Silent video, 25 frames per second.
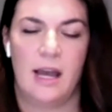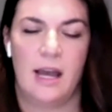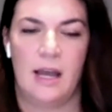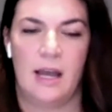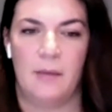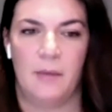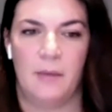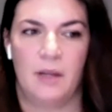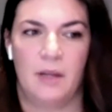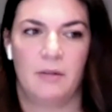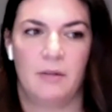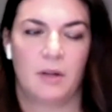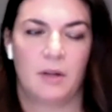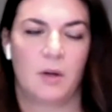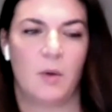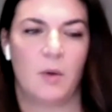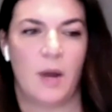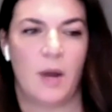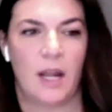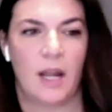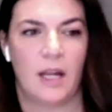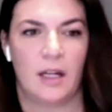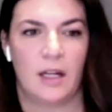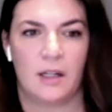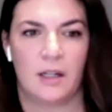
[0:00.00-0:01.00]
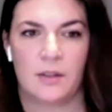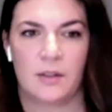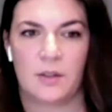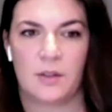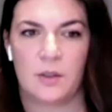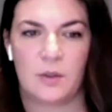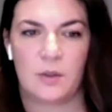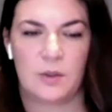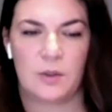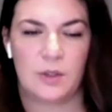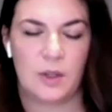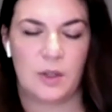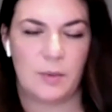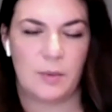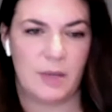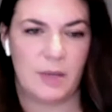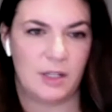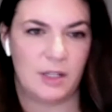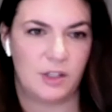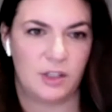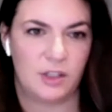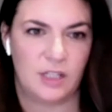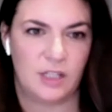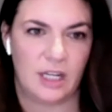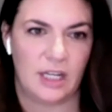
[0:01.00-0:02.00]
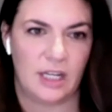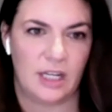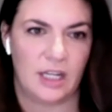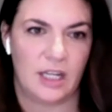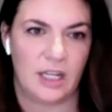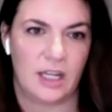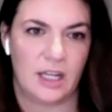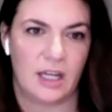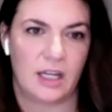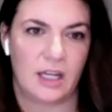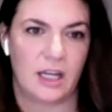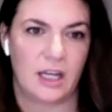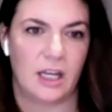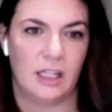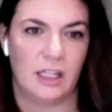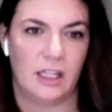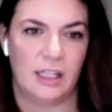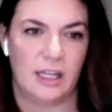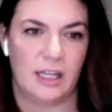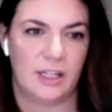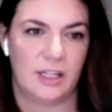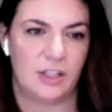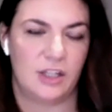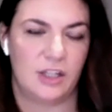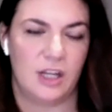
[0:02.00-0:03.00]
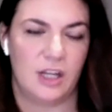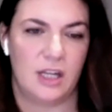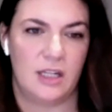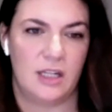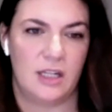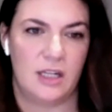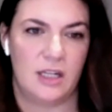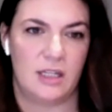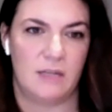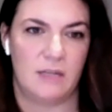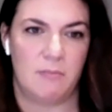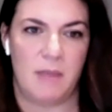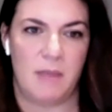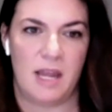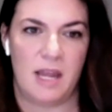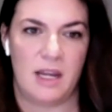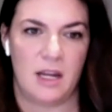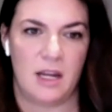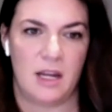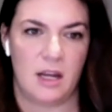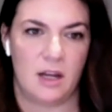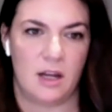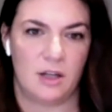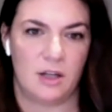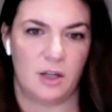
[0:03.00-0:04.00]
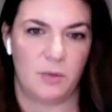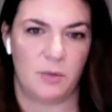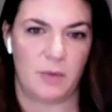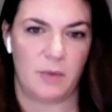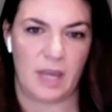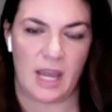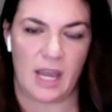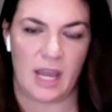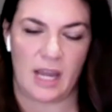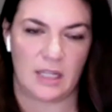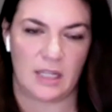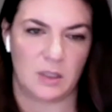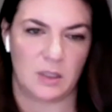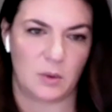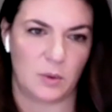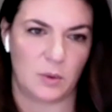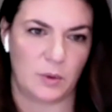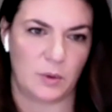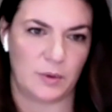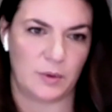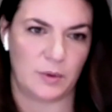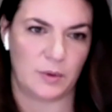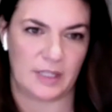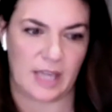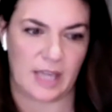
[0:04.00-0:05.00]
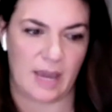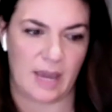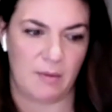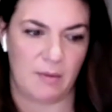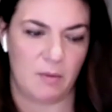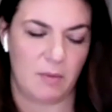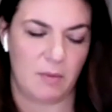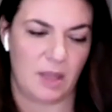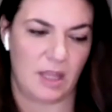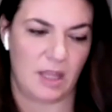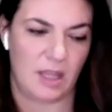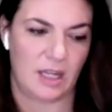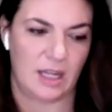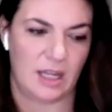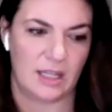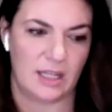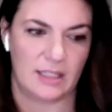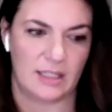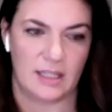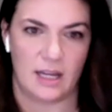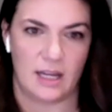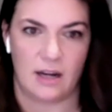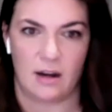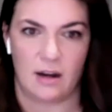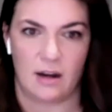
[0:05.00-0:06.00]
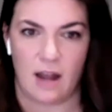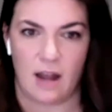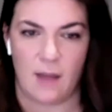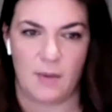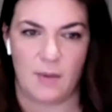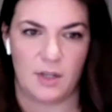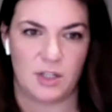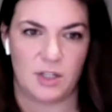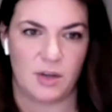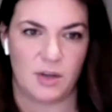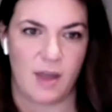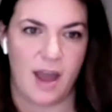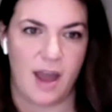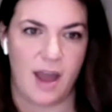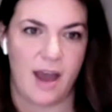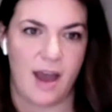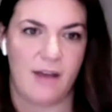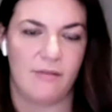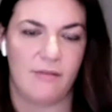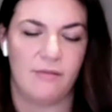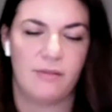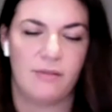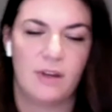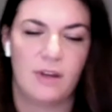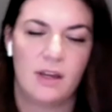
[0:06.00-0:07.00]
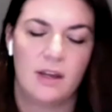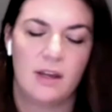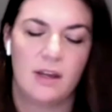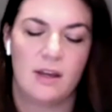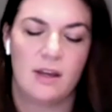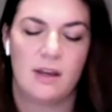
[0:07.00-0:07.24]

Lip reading: It requires so much data collection, and depending on your BI tools and capabilities there, how much you have